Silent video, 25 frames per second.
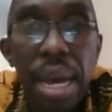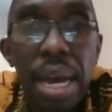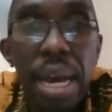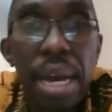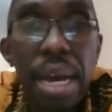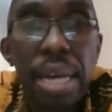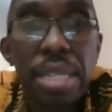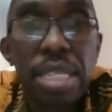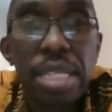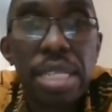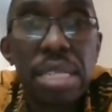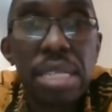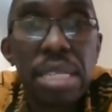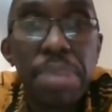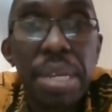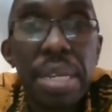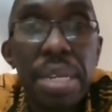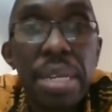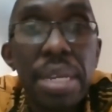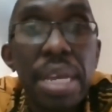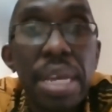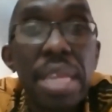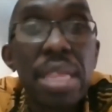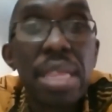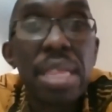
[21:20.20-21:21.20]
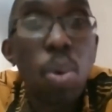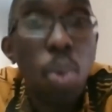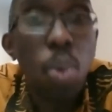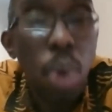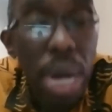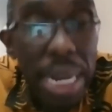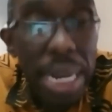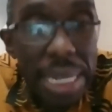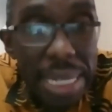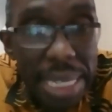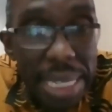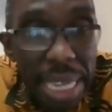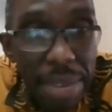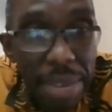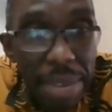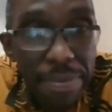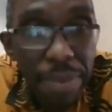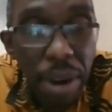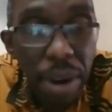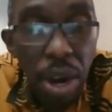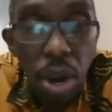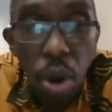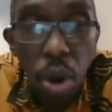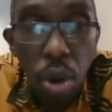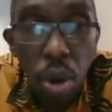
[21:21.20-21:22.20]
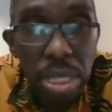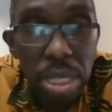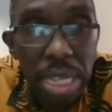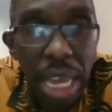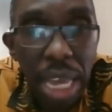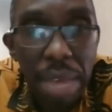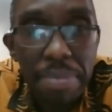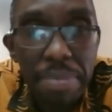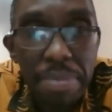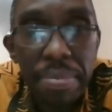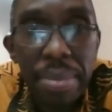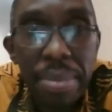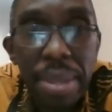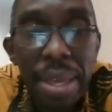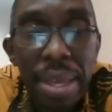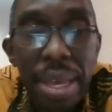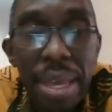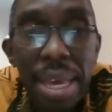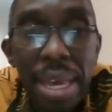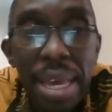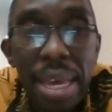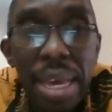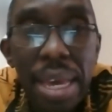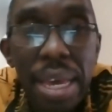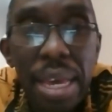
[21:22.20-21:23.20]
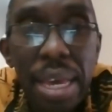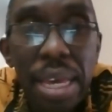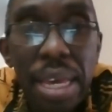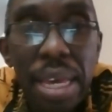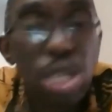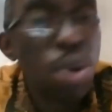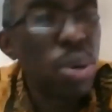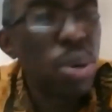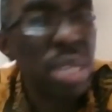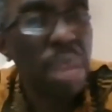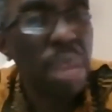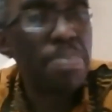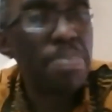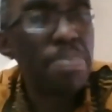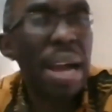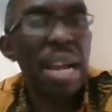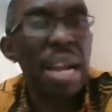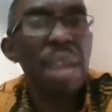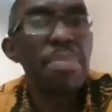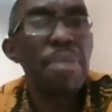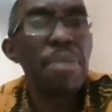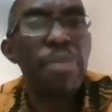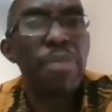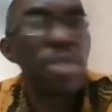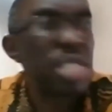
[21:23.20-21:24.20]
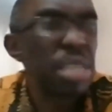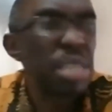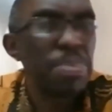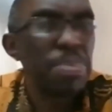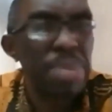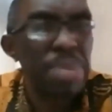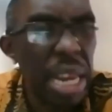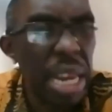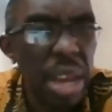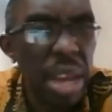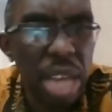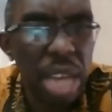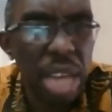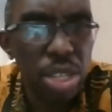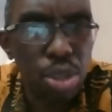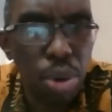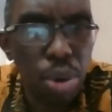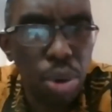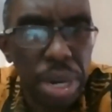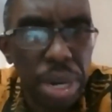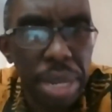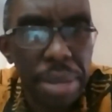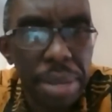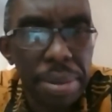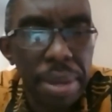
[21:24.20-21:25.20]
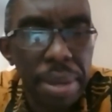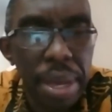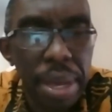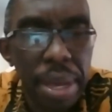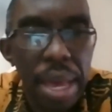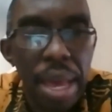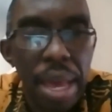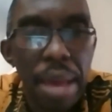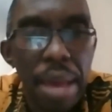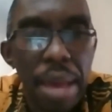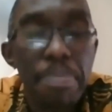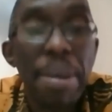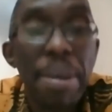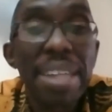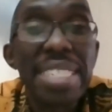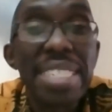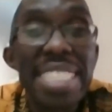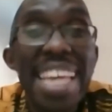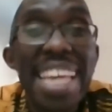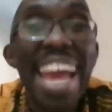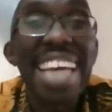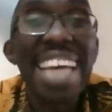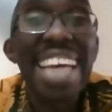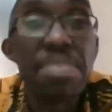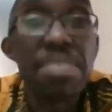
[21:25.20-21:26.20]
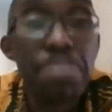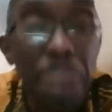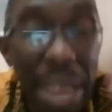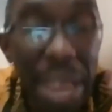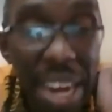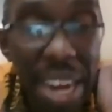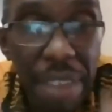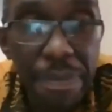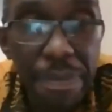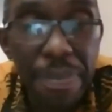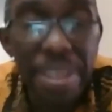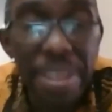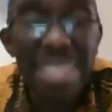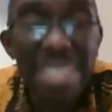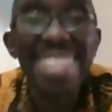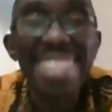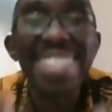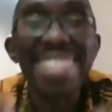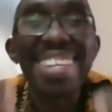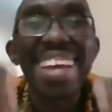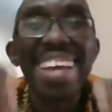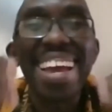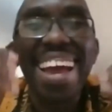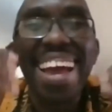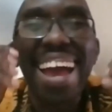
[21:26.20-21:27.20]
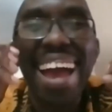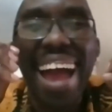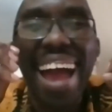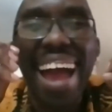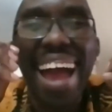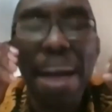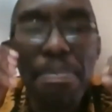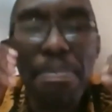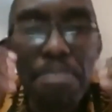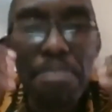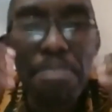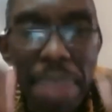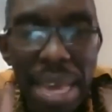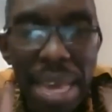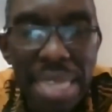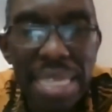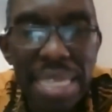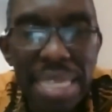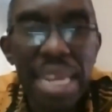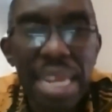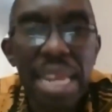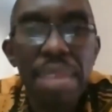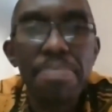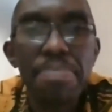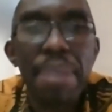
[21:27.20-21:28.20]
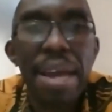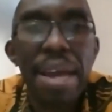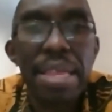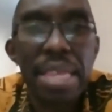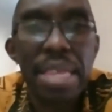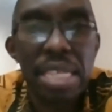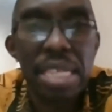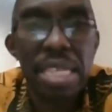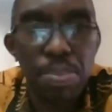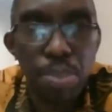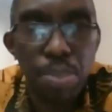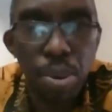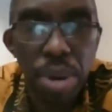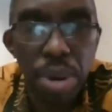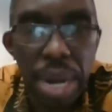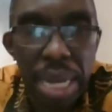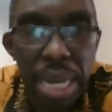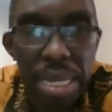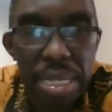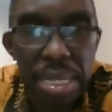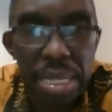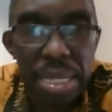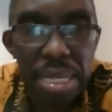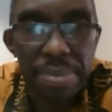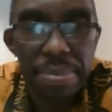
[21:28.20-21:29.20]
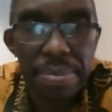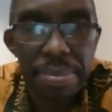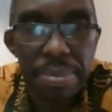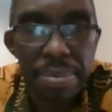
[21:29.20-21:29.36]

She's been in the world team for a long time. She was a banker before. She'll tell you her story, but she has benefited amazingly by these products.